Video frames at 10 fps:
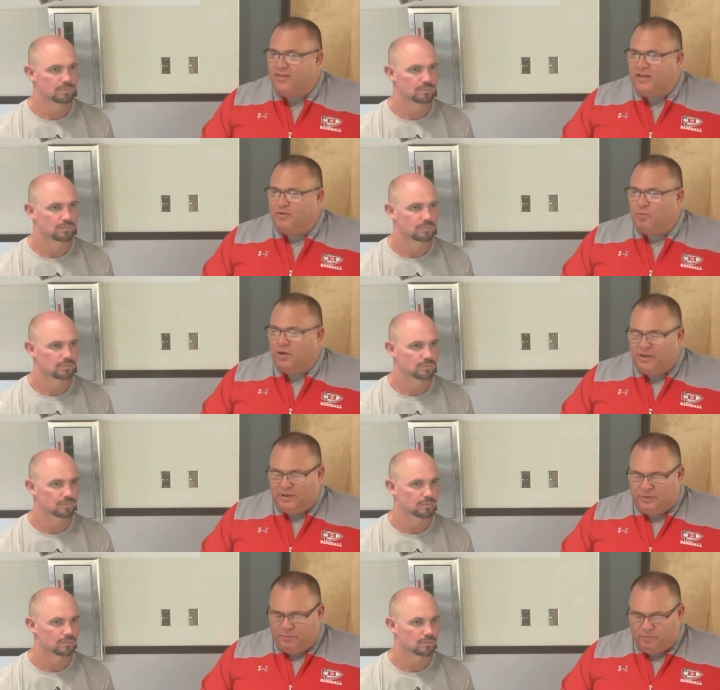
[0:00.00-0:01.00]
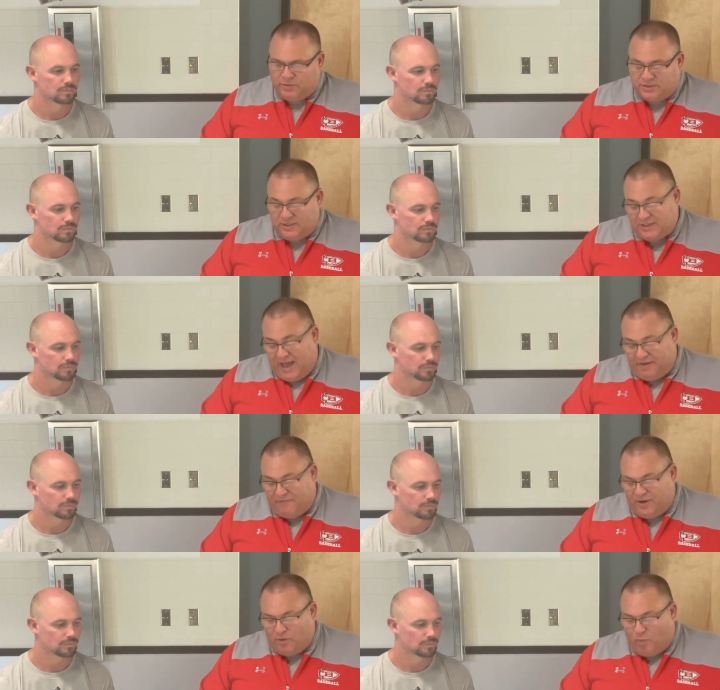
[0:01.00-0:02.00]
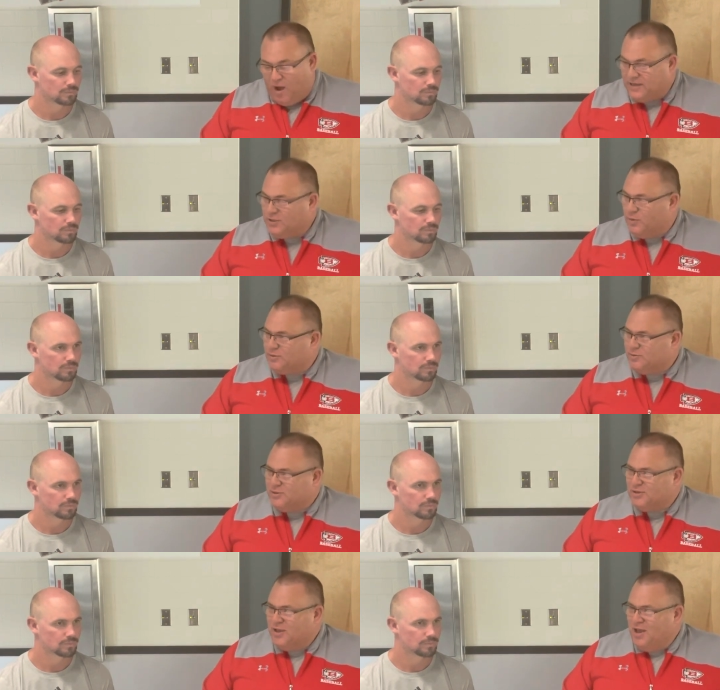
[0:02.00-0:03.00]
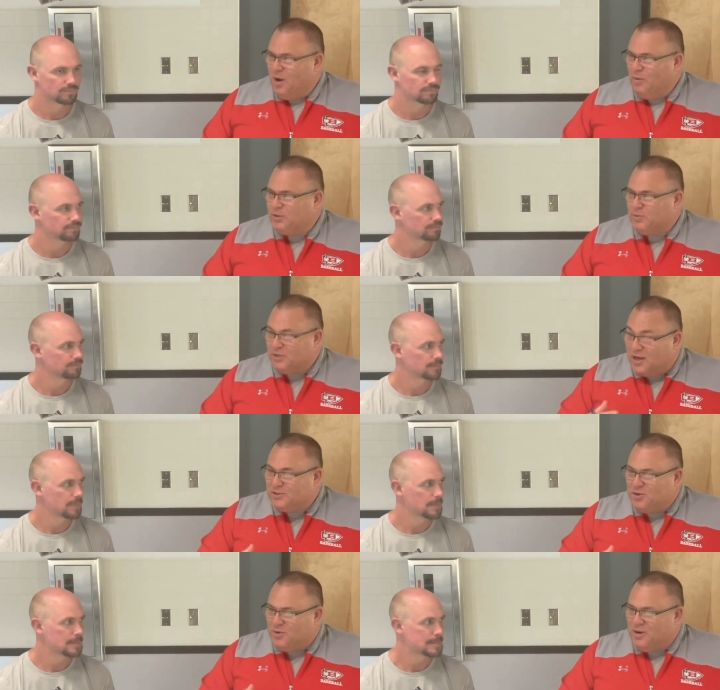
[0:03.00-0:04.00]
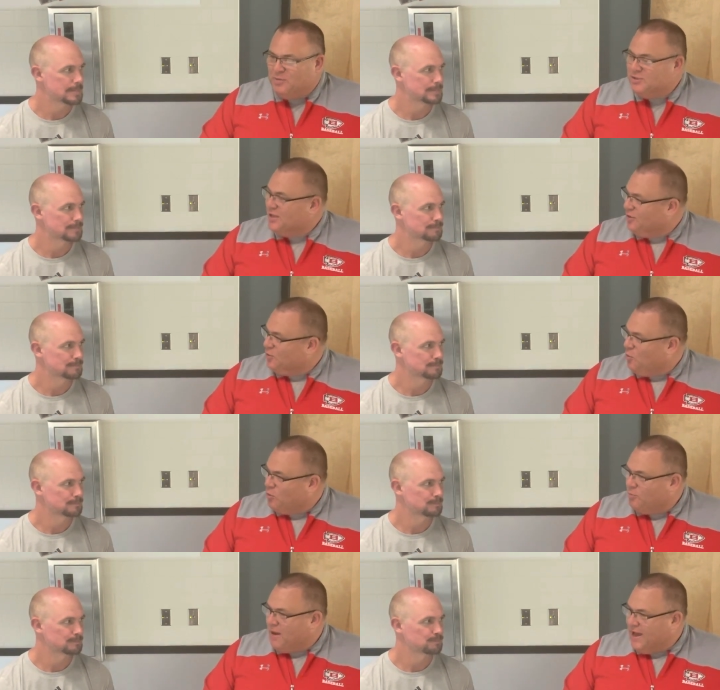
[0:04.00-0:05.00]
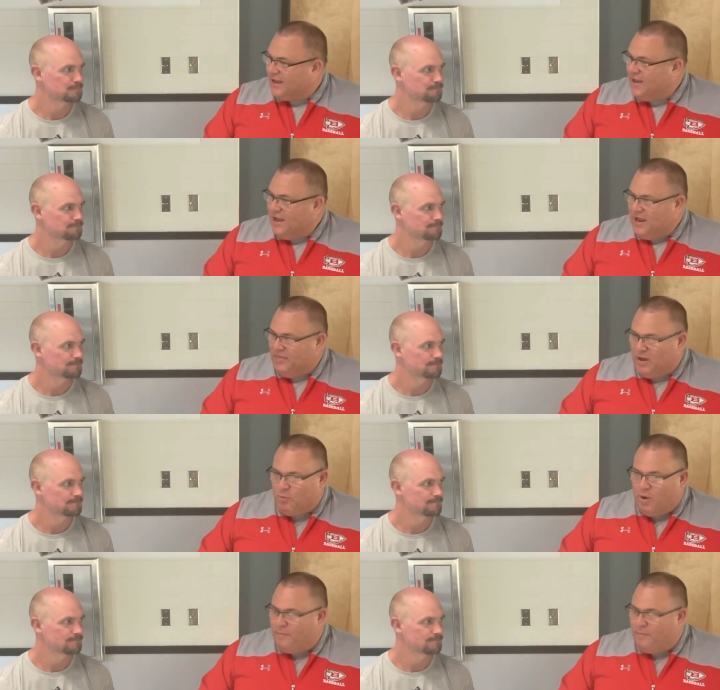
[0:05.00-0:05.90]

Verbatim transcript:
Speaker 1: that really was kind of fun to watch, I wish was I wish it was us doing it, was that their quarterback and that run